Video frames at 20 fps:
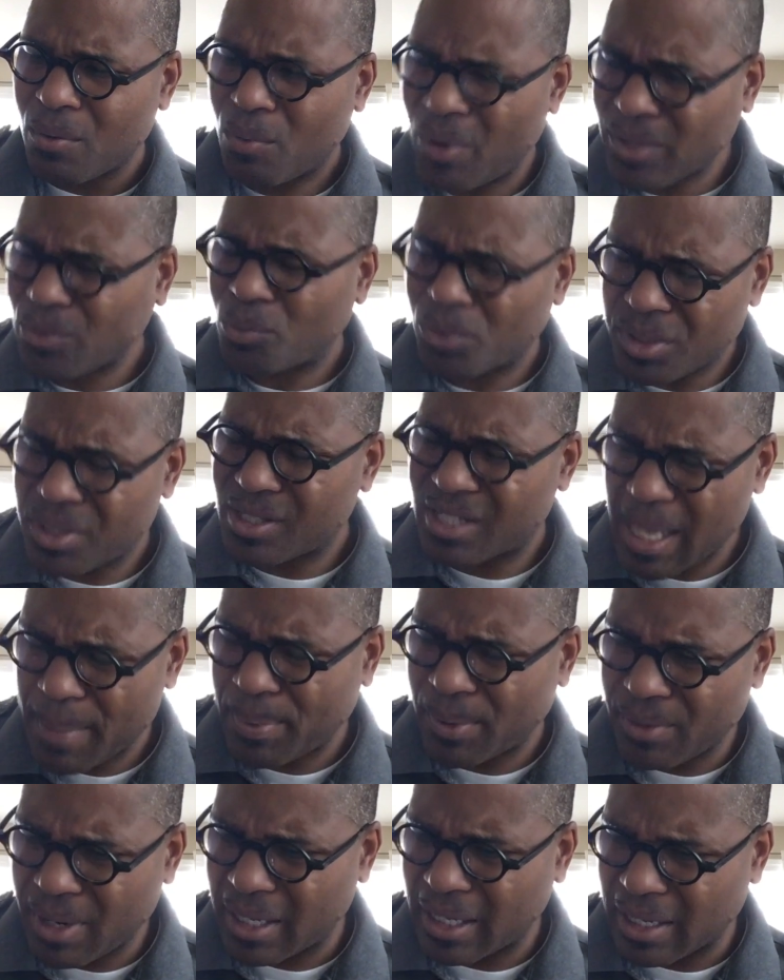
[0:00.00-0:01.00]
What will
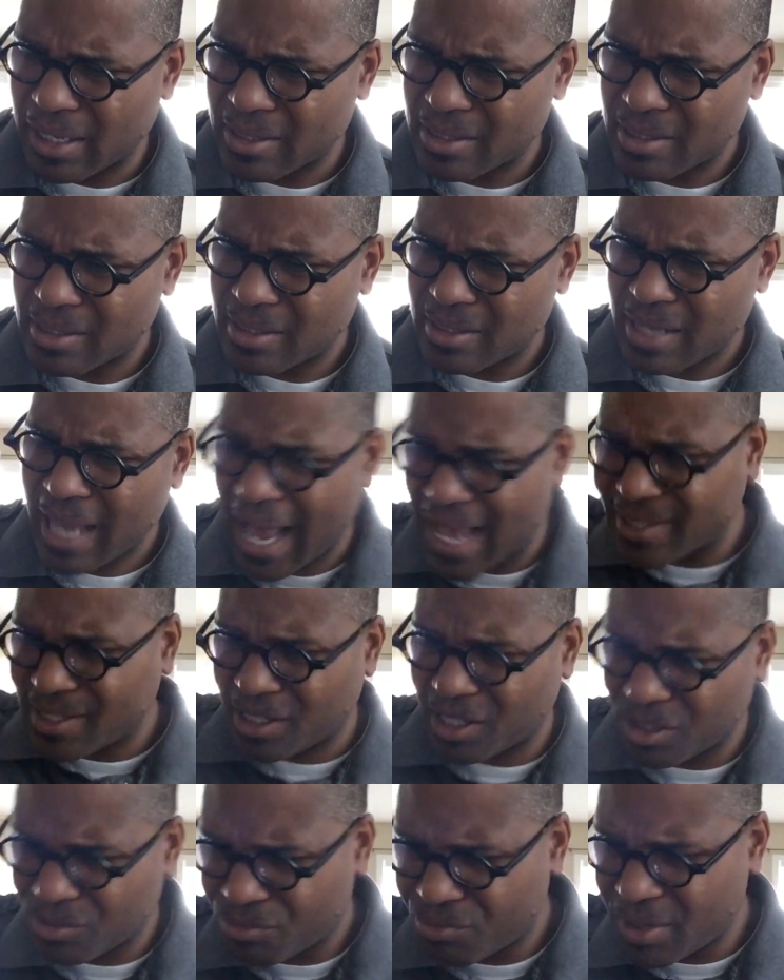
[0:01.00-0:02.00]
separate us? As
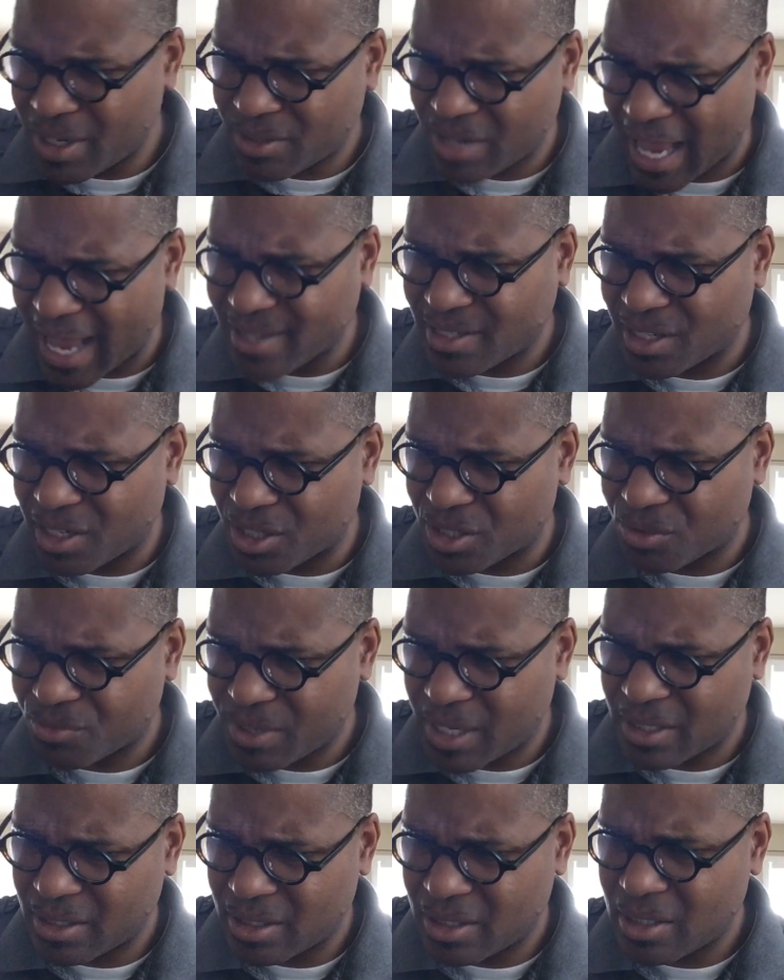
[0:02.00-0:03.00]
it is, as it is
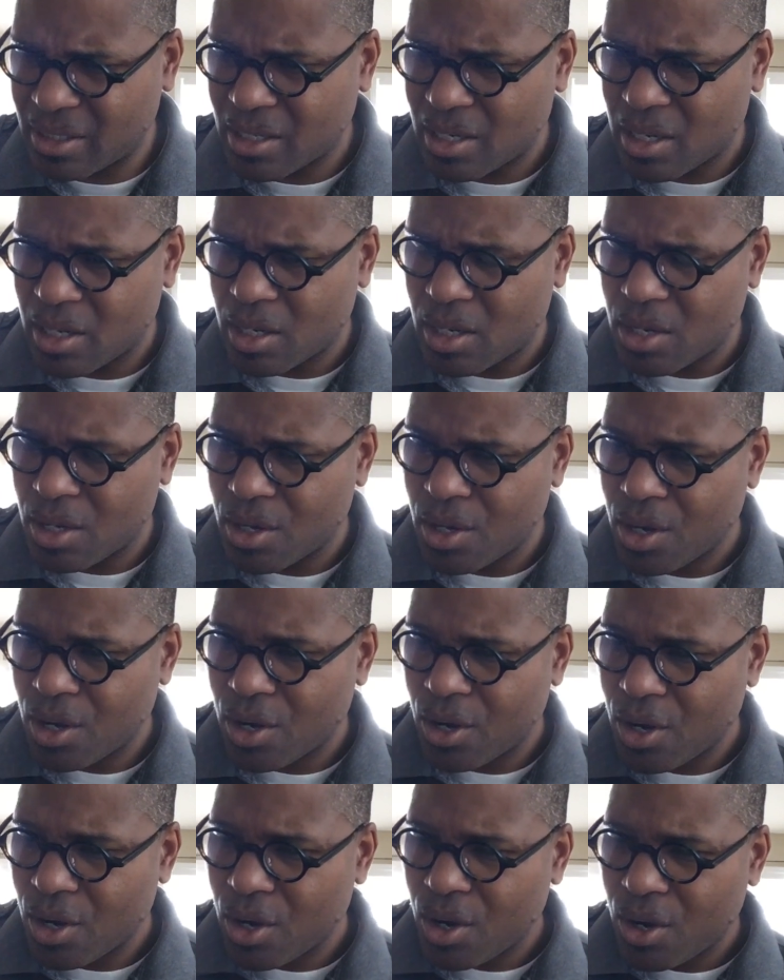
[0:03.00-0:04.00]
written,
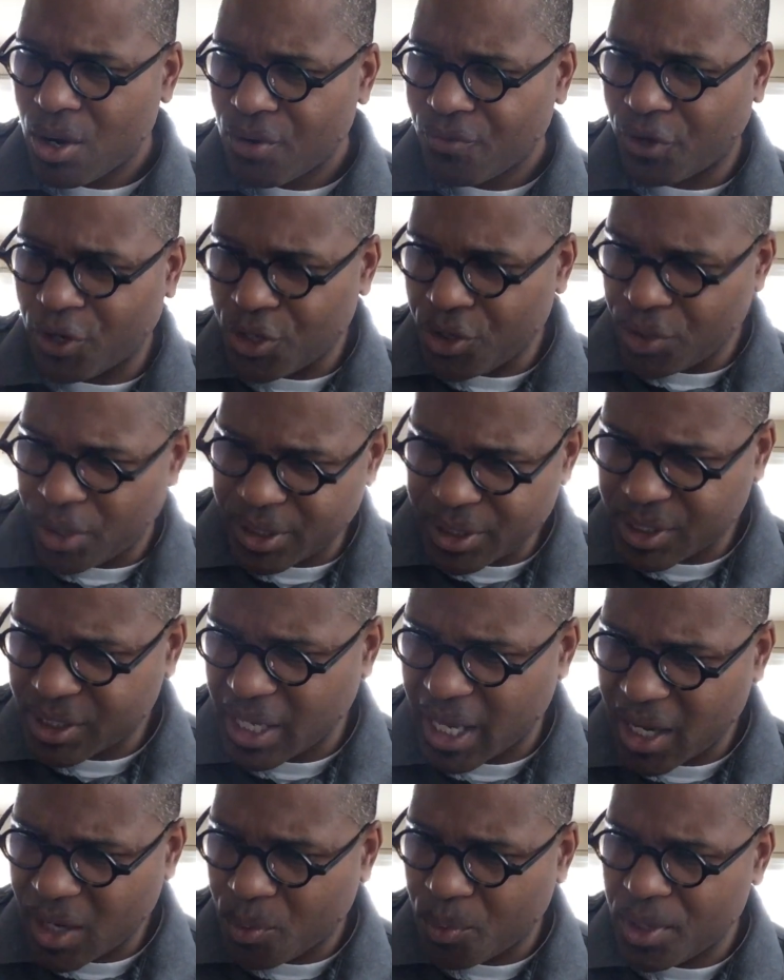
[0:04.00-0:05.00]
for your
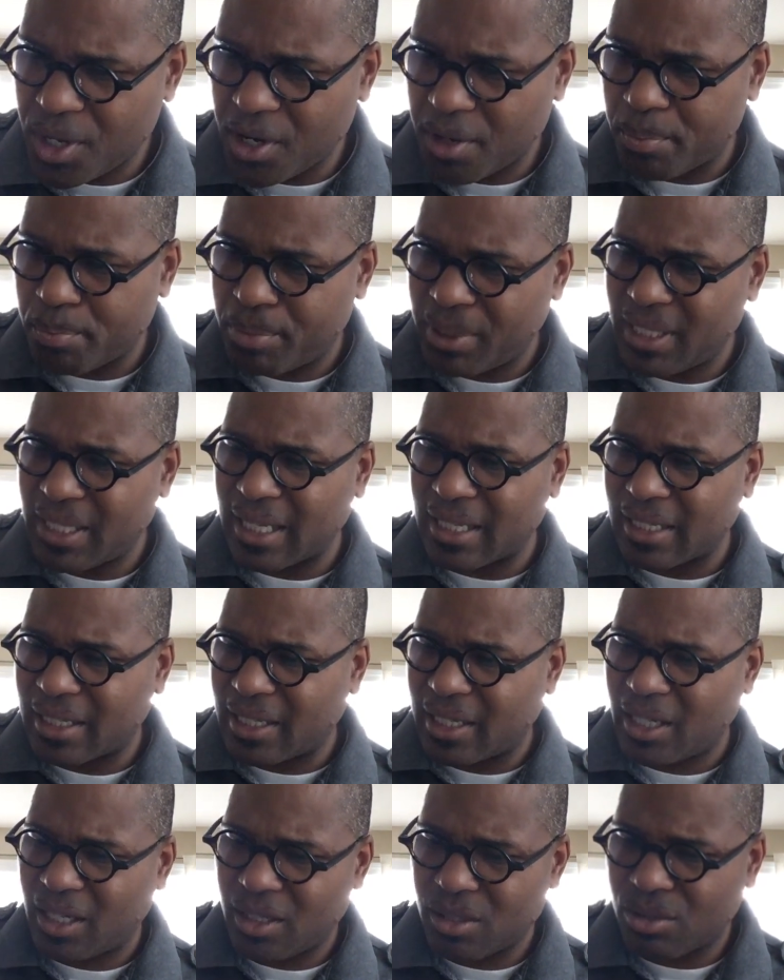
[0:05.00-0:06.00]
sake, we are being
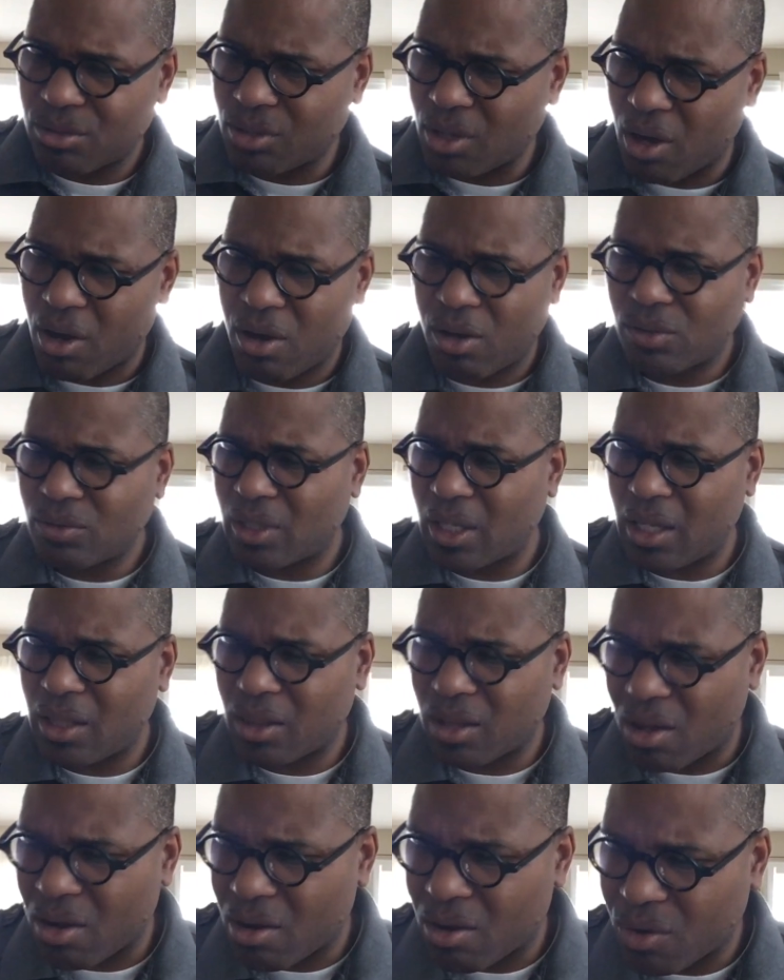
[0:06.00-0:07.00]
killed all day
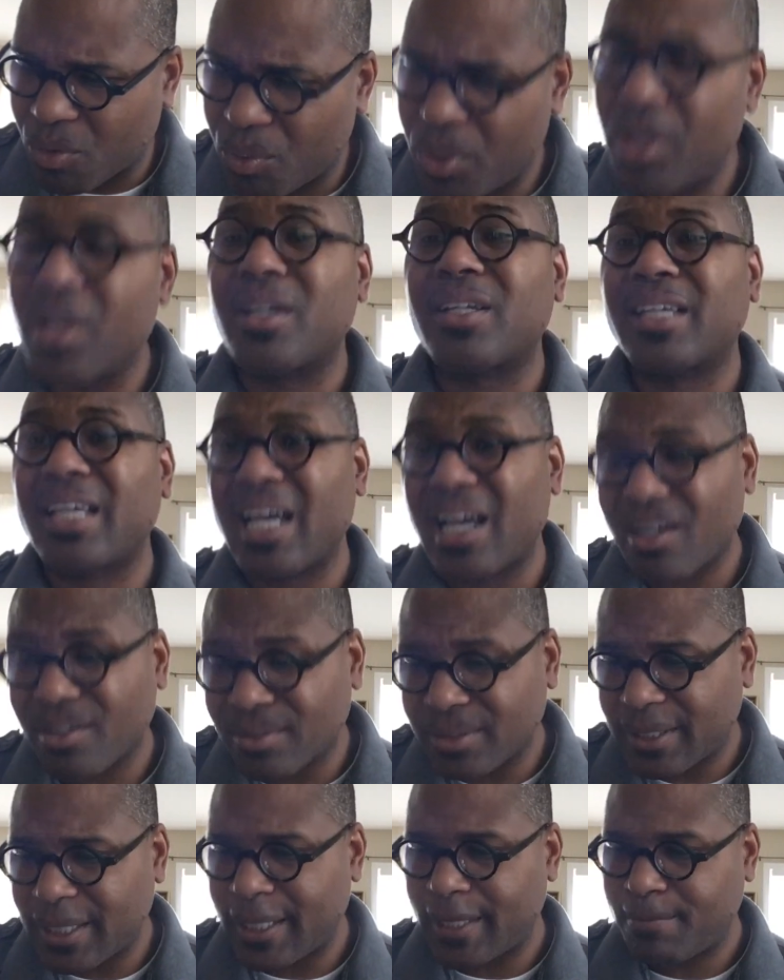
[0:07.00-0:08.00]
long. We are
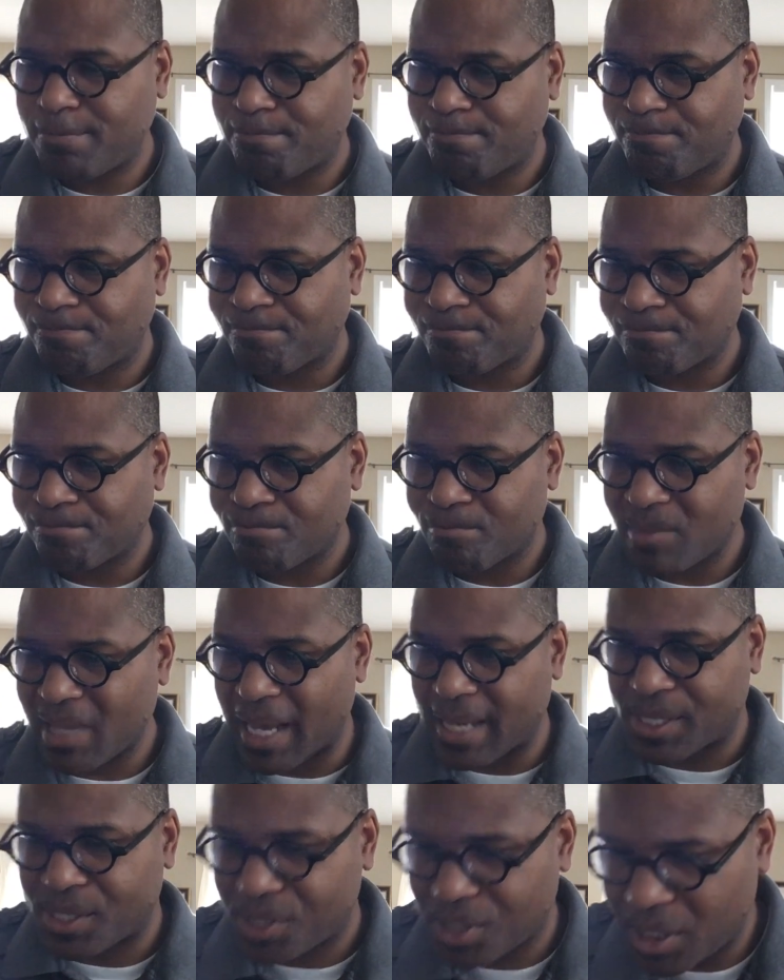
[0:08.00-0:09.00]
counted
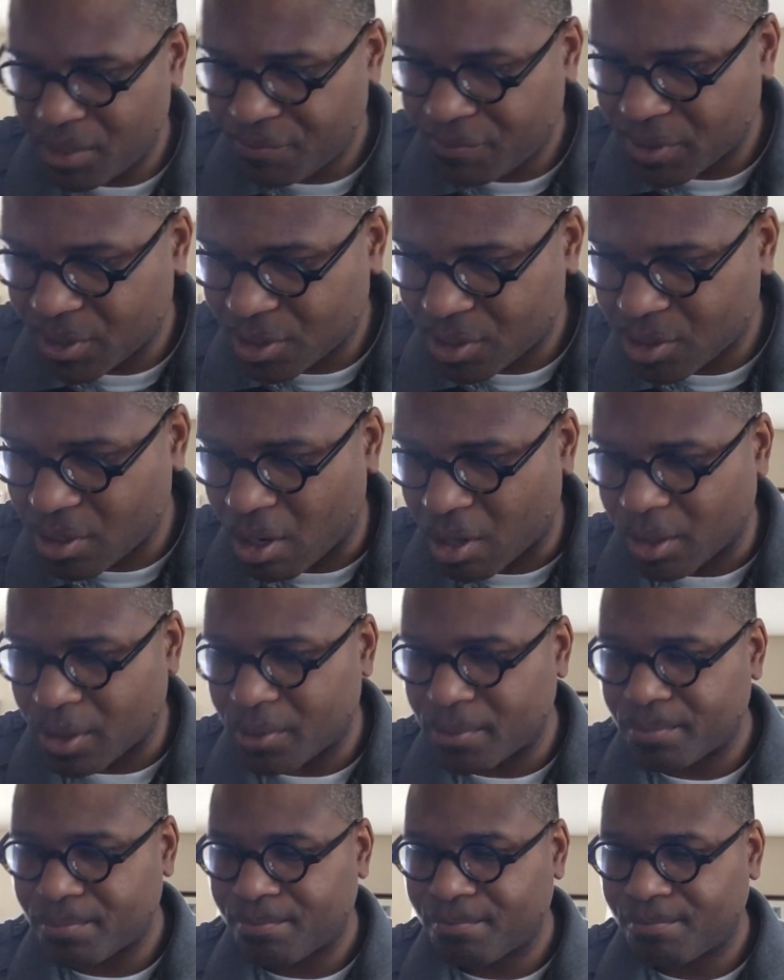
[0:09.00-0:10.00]
as sheep for the slaughter.